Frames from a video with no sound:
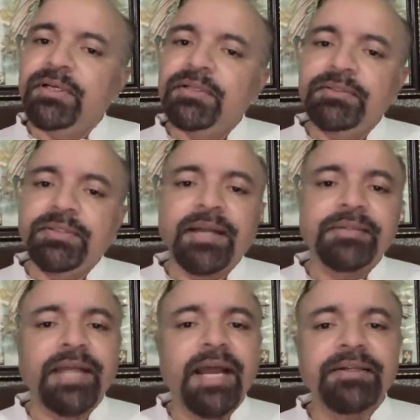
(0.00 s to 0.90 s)

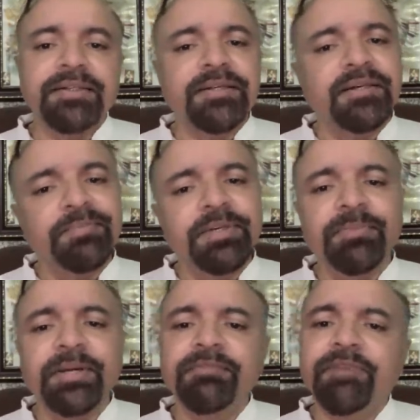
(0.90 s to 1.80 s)
that act is accompanied
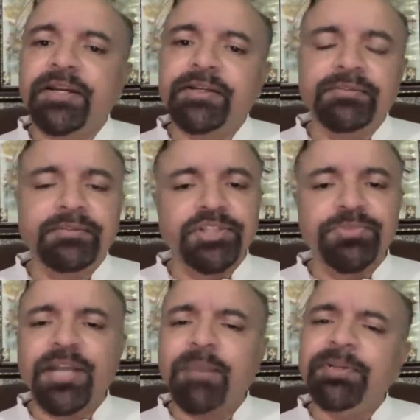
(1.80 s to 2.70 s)
by firing. It's
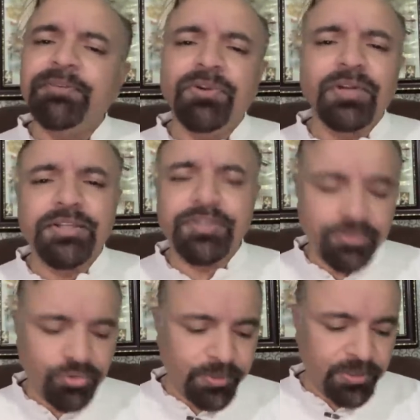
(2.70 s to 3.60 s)
been happening for
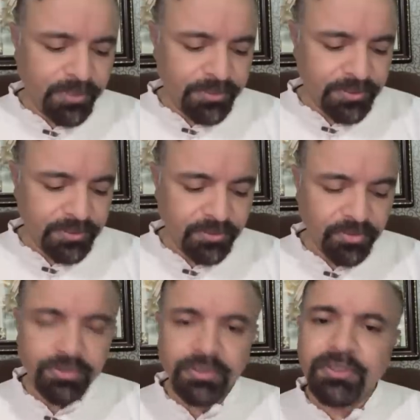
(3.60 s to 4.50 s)
last so many months.
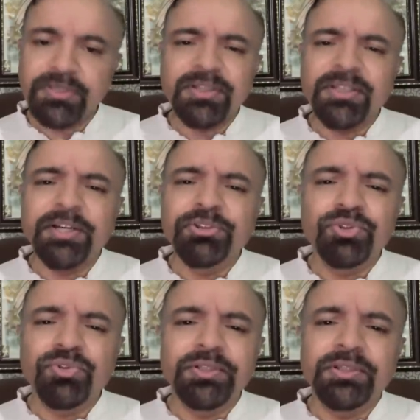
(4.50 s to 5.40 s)
So there's nothing
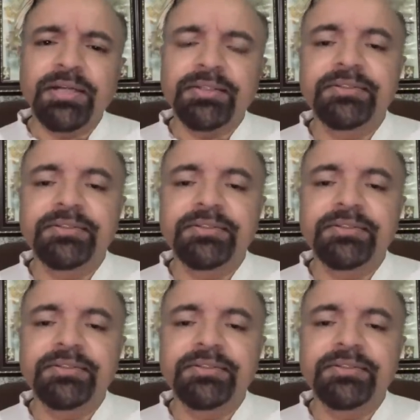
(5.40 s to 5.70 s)
unusual in that.